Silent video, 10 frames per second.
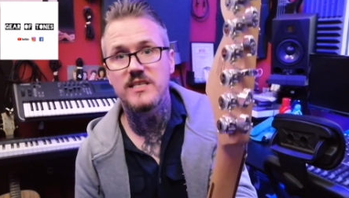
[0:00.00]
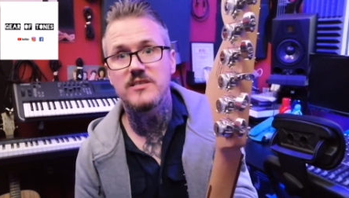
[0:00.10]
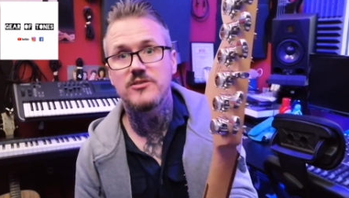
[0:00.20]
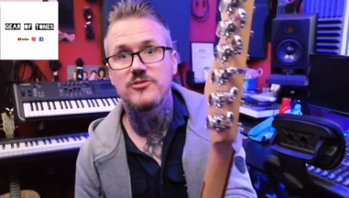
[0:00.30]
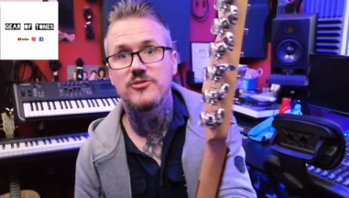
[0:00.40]

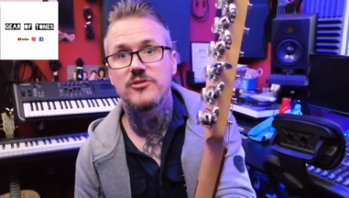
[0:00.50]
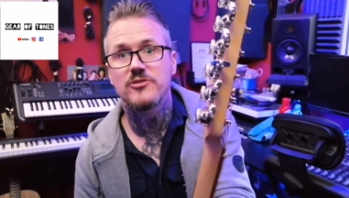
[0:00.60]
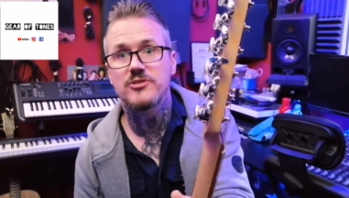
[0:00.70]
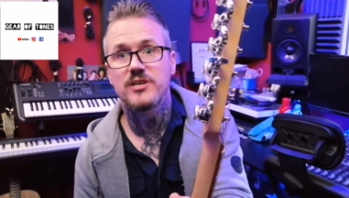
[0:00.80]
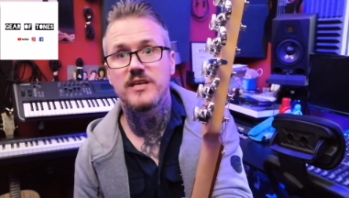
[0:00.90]
decent
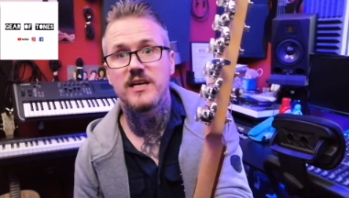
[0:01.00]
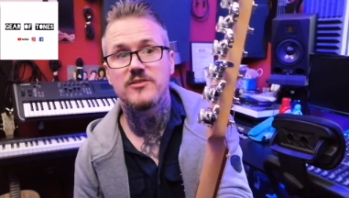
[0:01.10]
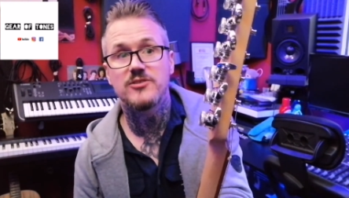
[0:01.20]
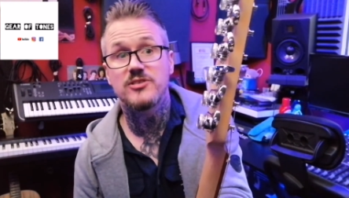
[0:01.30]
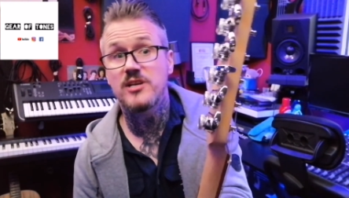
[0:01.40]
tuners, and I
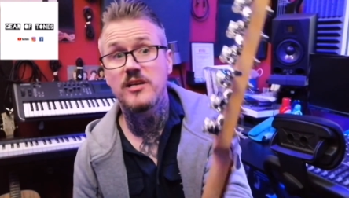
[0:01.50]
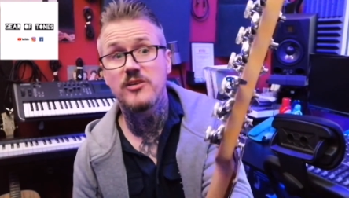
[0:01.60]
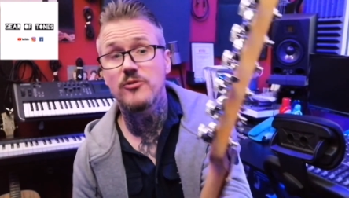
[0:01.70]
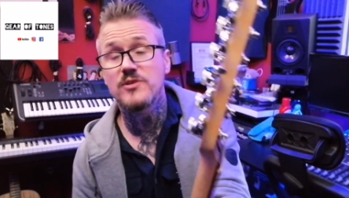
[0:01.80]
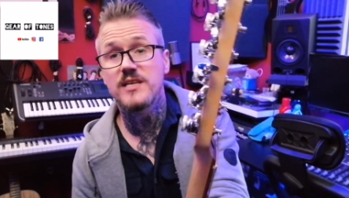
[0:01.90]
just you,
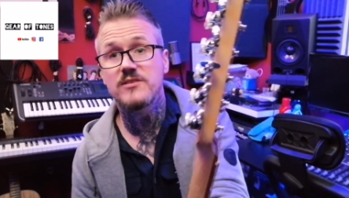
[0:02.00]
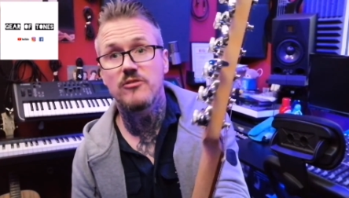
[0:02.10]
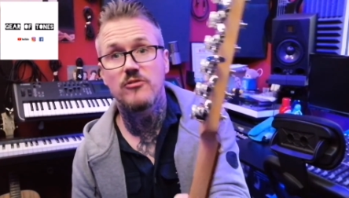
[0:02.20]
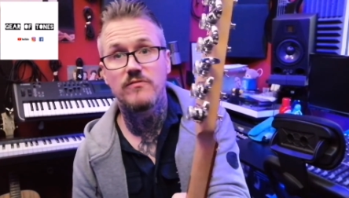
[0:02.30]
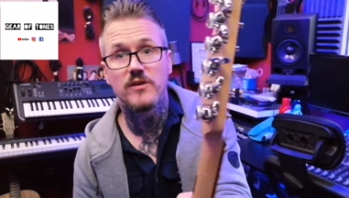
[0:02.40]
you don't need
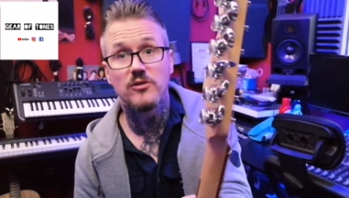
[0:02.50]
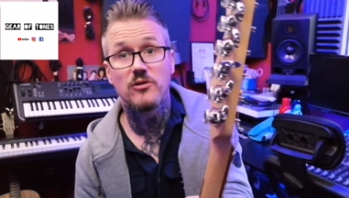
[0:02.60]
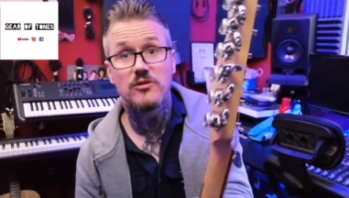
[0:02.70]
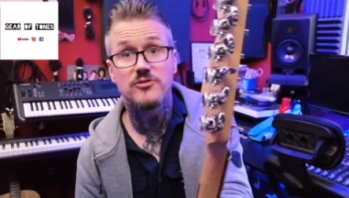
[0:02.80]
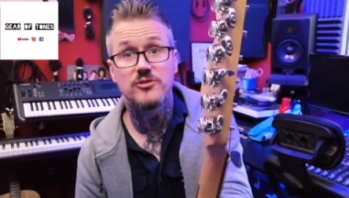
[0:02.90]
to go for
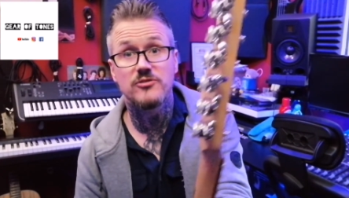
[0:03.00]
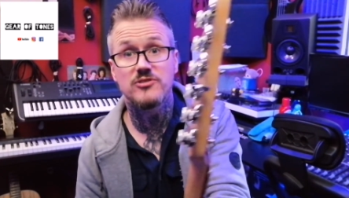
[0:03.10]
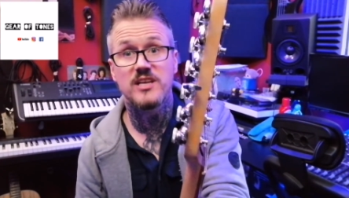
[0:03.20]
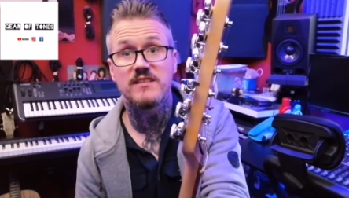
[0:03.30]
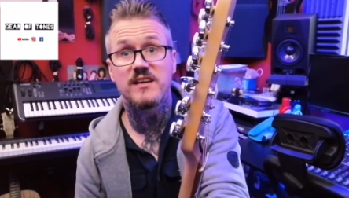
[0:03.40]
locking
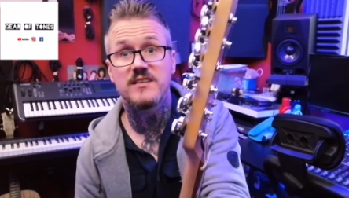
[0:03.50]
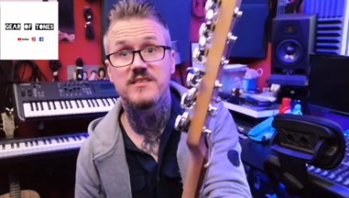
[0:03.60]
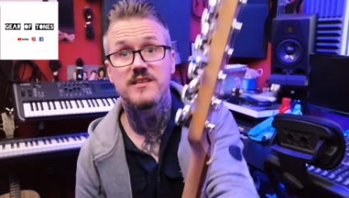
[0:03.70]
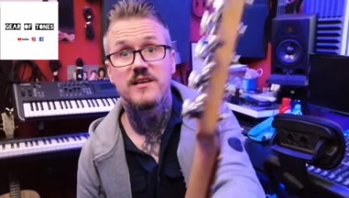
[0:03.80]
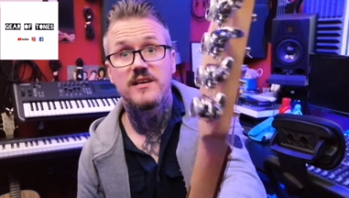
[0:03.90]
tuners like
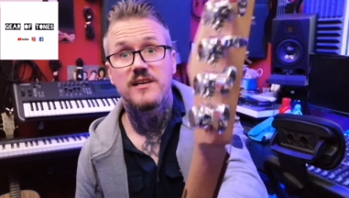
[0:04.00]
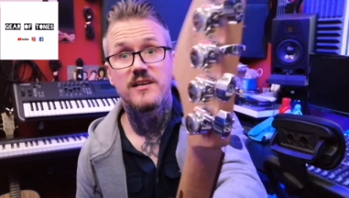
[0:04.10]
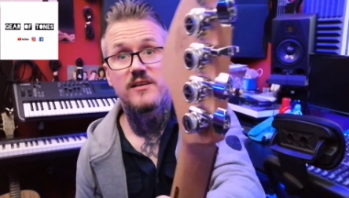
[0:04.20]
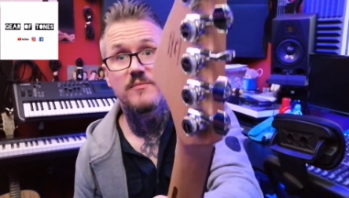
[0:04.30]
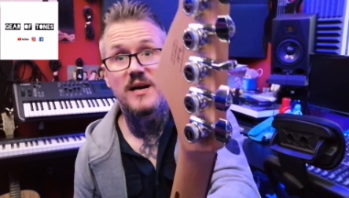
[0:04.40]
this
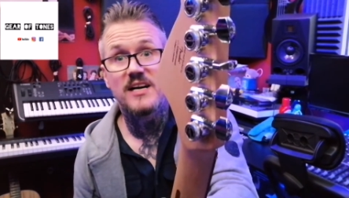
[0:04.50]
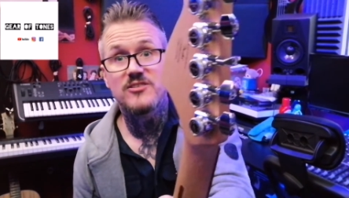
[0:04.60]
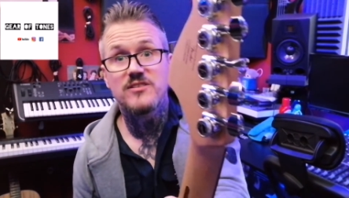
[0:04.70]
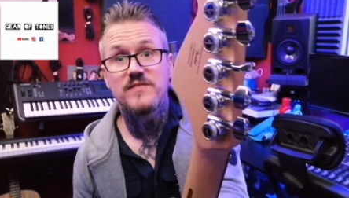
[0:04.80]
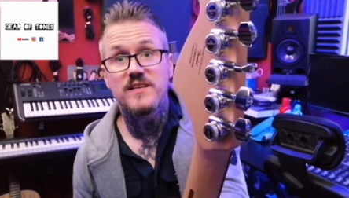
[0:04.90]
but I
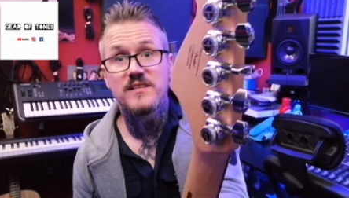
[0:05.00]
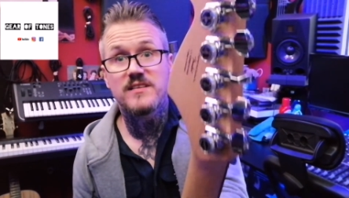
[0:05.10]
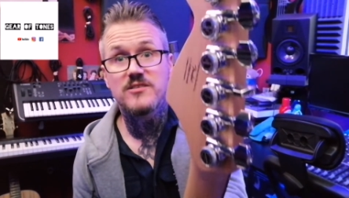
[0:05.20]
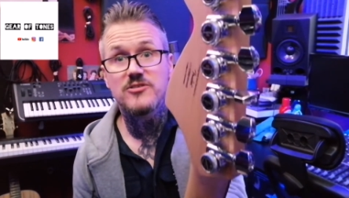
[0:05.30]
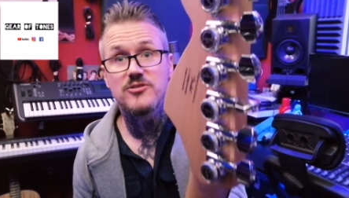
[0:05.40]
just find
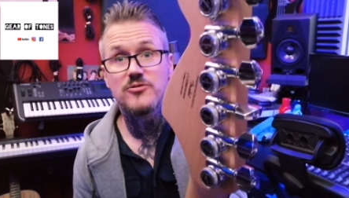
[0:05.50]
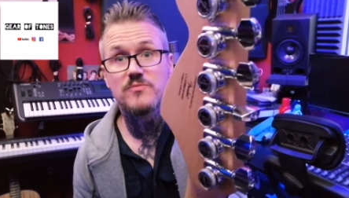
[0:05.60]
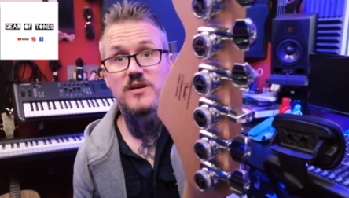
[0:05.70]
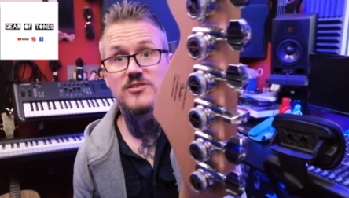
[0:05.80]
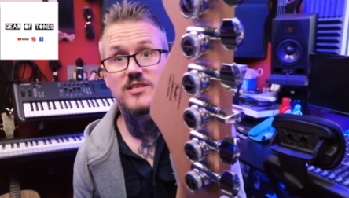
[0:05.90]
these so
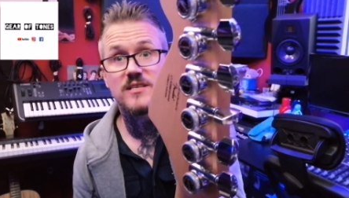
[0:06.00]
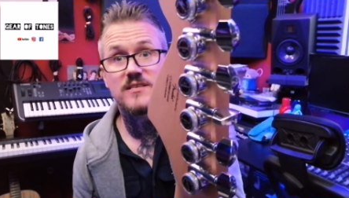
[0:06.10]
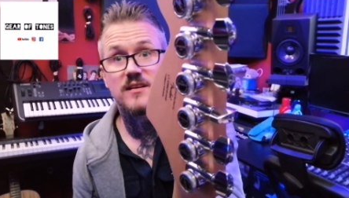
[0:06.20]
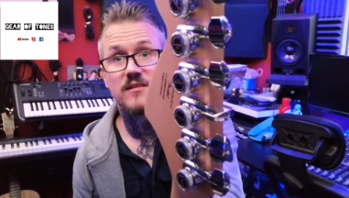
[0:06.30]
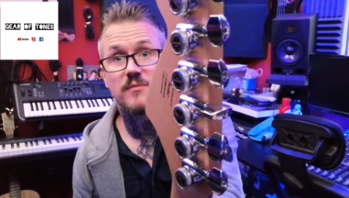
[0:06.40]
much
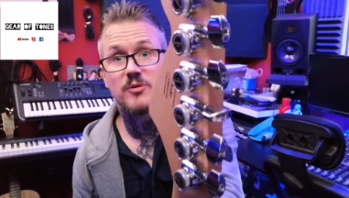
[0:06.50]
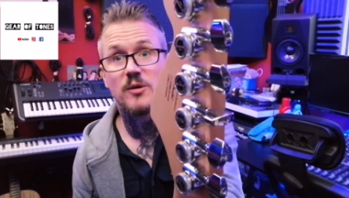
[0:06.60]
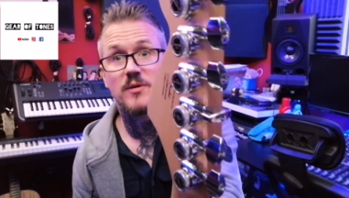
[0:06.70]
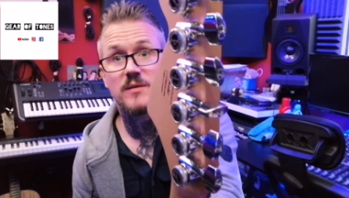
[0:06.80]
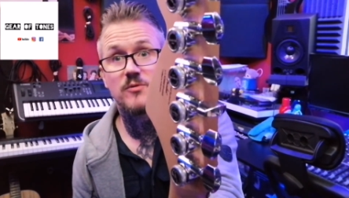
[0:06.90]
easier. They're
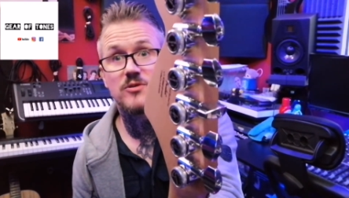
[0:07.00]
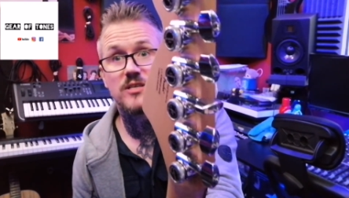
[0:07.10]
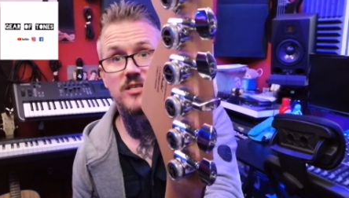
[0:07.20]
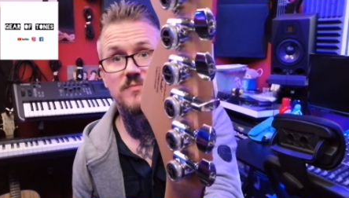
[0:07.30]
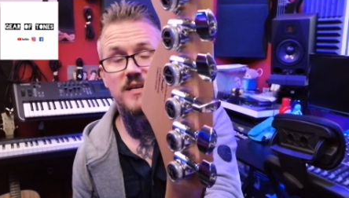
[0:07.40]
probably the
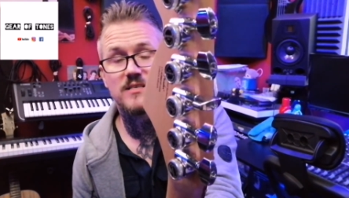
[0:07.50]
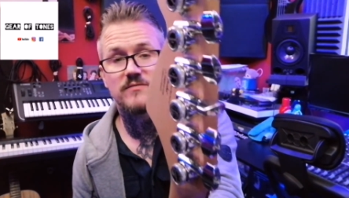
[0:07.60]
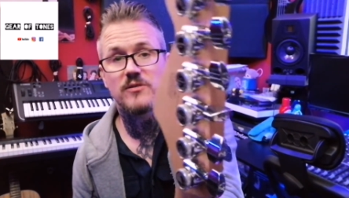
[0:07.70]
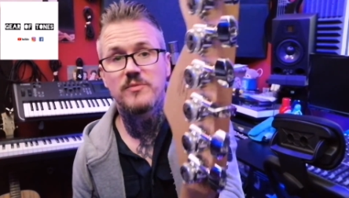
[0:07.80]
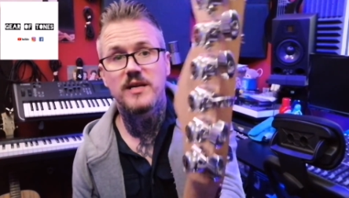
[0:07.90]
most
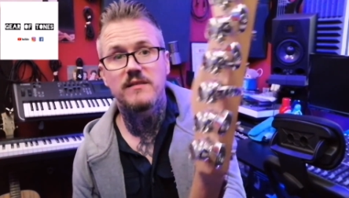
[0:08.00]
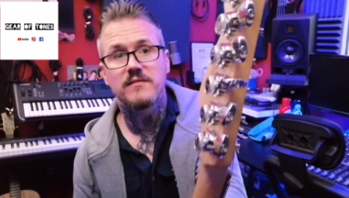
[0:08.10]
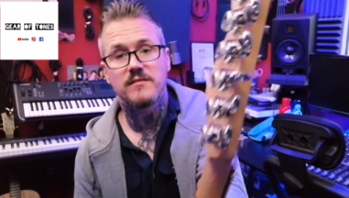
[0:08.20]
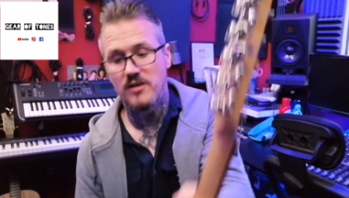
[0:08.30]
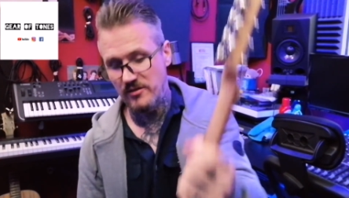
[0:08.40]
expensive
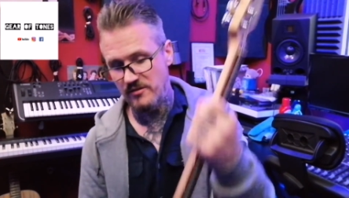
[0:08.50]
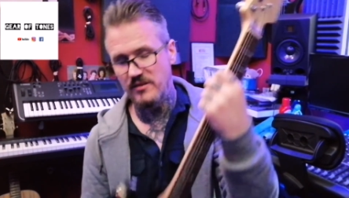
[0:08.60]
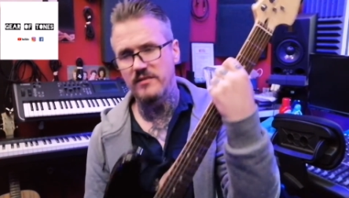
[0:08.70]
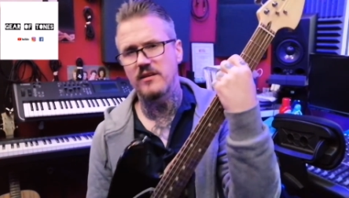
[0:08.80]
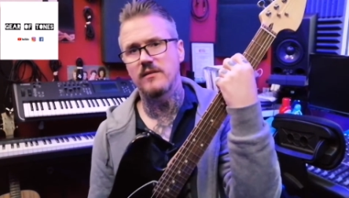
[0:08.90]
upgrade other
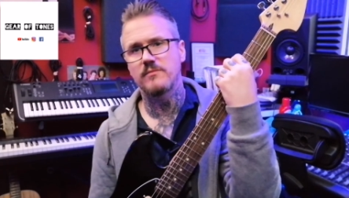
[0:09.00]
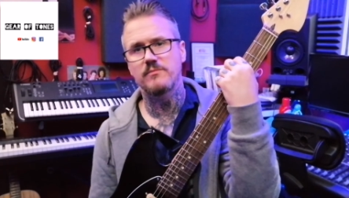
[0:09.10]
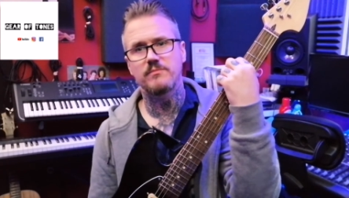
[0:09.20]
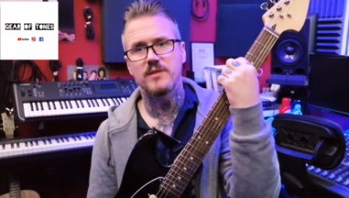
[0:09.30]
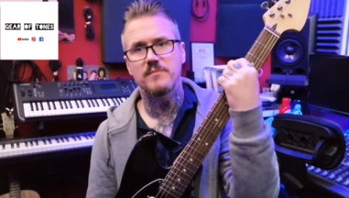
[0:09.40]
than the,
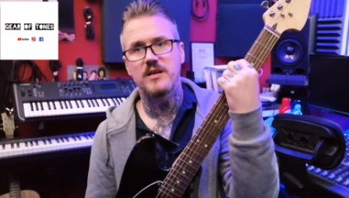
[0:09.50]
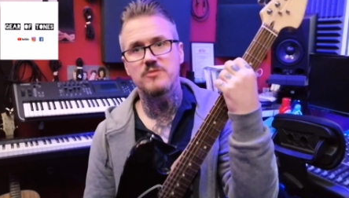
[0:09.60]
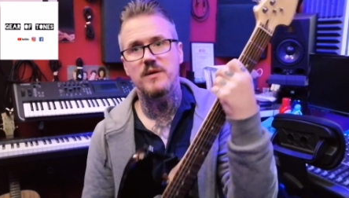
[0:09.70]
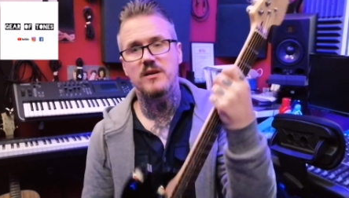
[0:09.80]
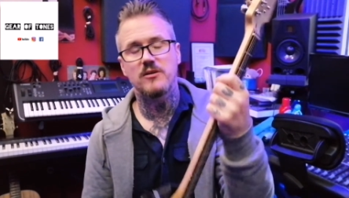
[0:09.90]
the
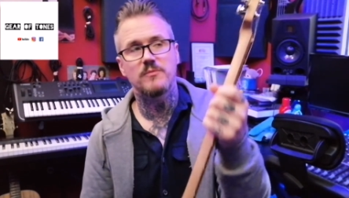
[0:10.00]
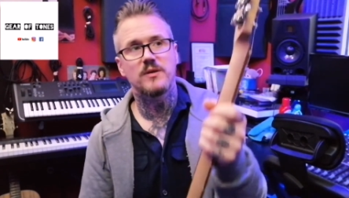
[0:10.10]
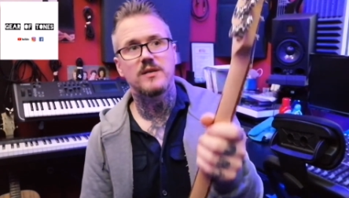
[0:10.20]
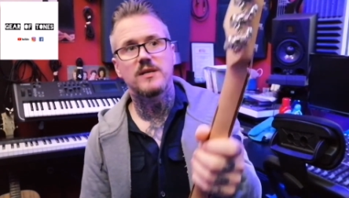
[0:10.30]
bridge pickup.